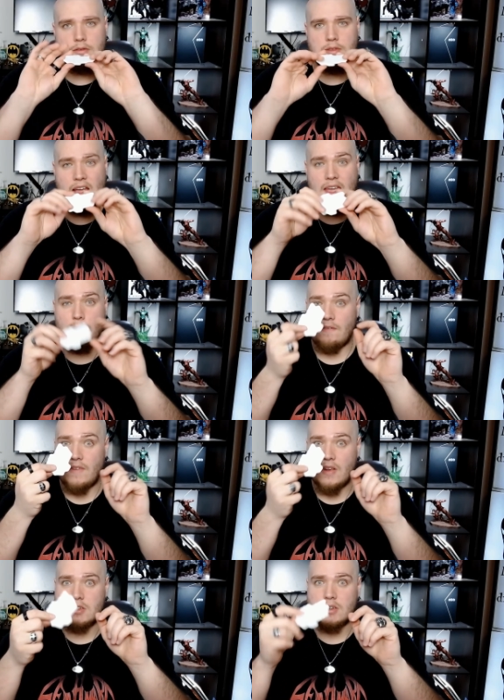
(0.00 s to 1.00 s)
That came out
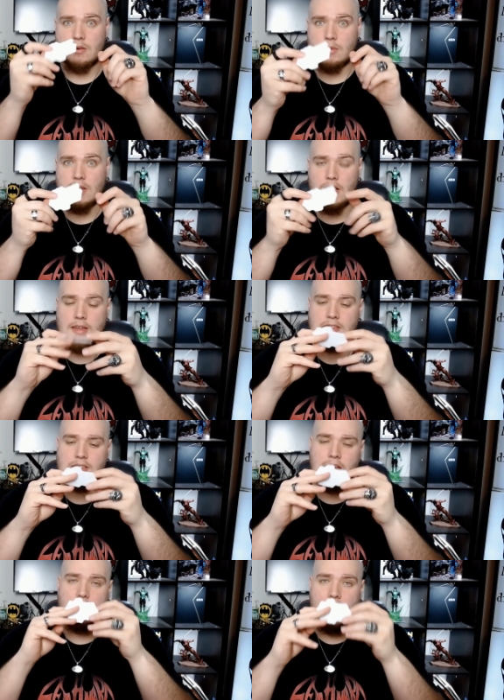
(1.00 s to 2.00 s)
very sturdy with a glossy
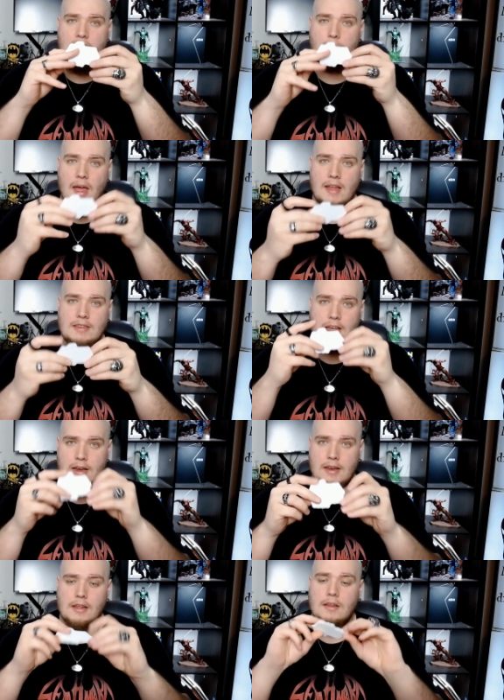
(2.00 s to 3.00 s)
side and a matte side.
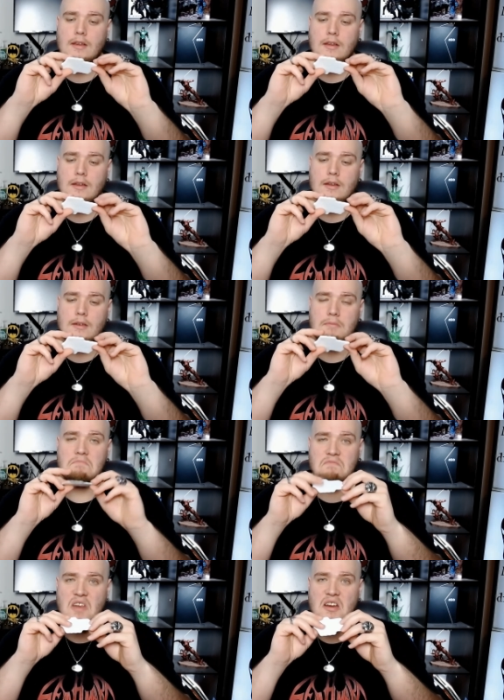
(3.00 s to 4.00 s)

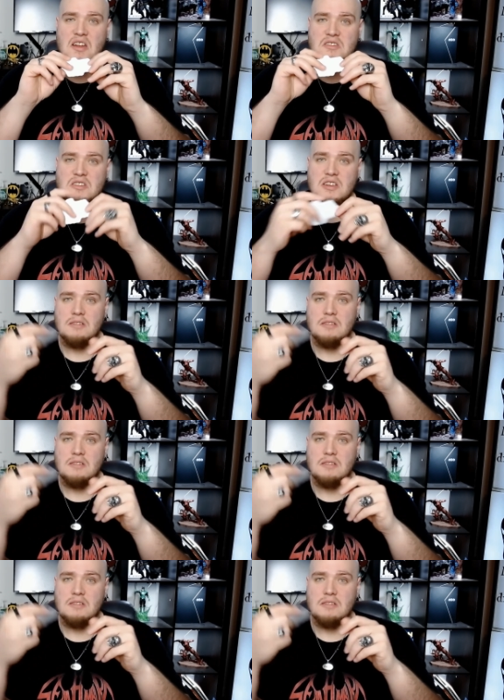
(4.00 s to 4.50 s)
Very interesting.